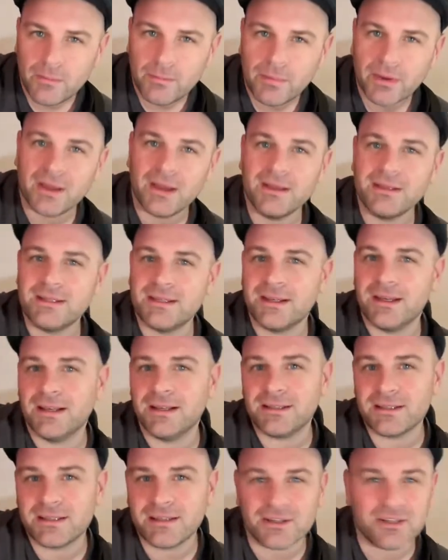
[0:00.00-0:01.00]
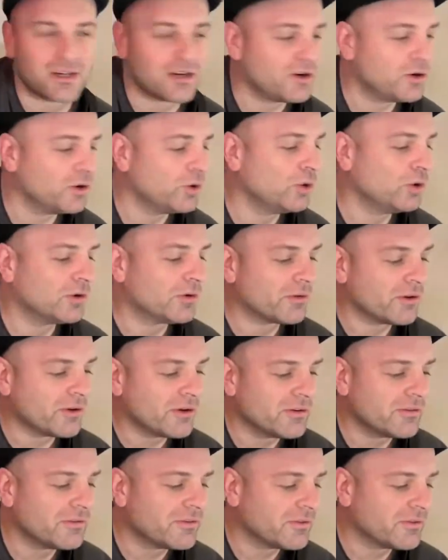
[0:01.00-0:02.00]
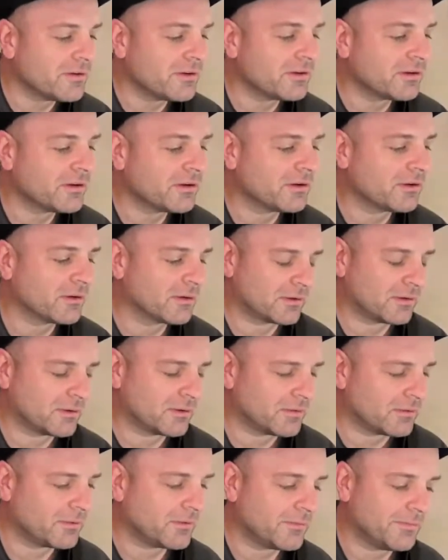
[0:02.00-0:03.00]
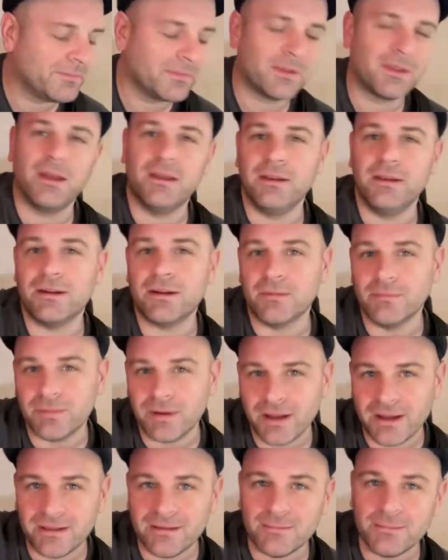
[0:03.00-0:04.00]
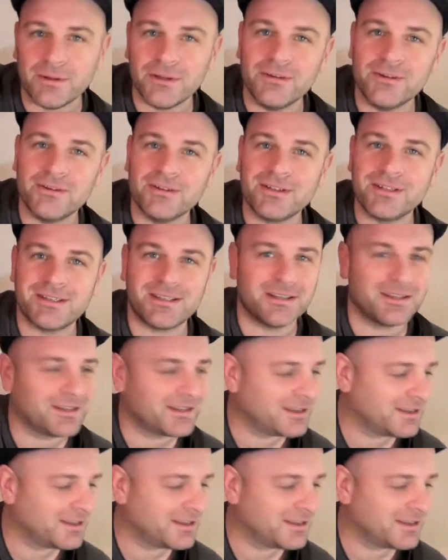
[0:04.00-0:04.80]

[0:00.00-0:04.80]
because it's such a cool groove and you can play the blues